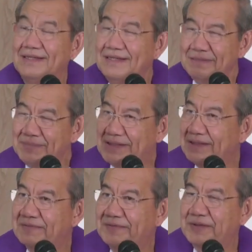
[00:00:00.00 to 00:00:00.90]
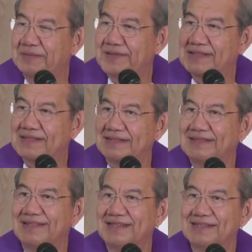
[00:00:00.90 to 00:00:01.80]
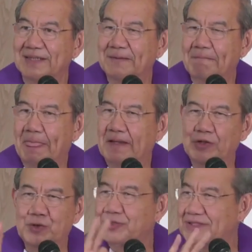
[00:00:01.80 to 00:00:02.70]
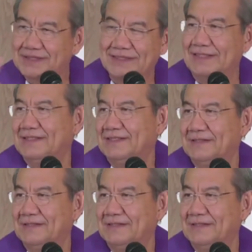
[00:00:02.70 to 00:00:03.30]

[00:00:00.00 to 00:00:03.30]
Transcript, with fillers: be careful of these three things. Huh? Ah useless.